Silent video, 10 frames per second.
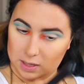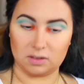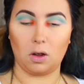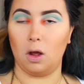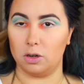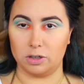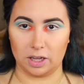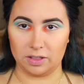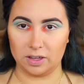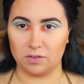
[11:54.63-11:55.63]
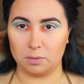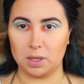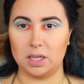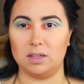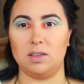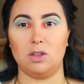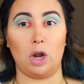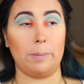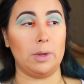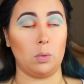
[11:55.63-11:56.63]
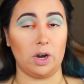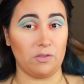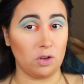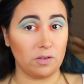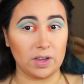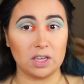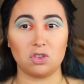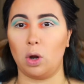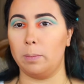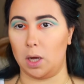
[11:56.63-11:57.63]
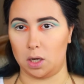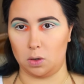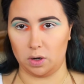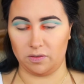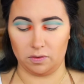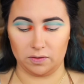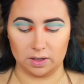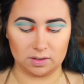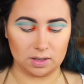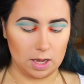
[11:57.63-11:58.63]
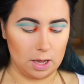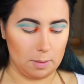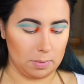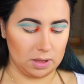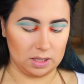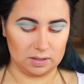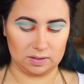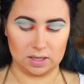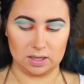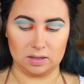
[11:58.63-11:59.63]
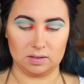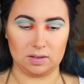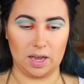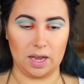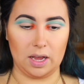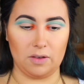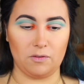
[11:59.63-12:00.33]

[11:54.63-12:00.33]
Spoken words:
It's all or nothing for me. It's either I'm going to wear a full face or I'm not going to wear a full face. But this is a